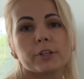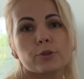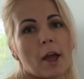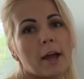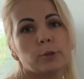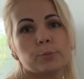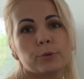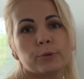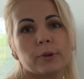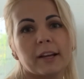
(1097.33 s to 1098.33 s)
help
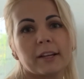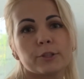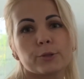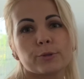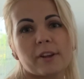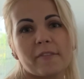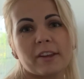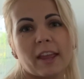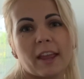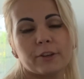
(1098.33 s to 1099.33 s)
you and to
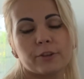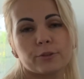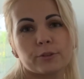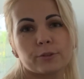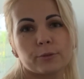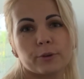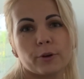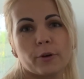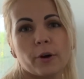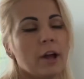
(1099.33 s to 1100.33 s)
navigate you through
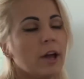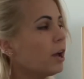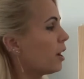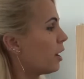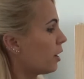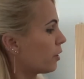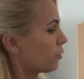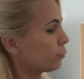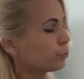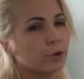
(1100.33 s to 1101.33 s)
your
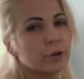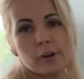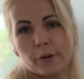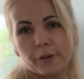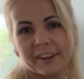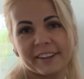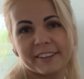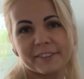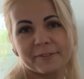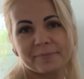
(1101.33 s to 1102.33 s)

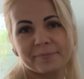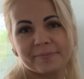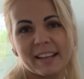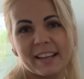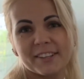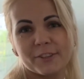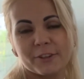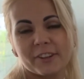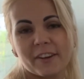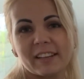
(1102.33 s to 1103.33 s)
learning. See
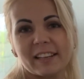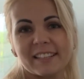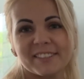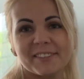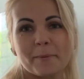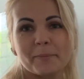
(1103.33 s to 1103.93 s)
you in our lesson number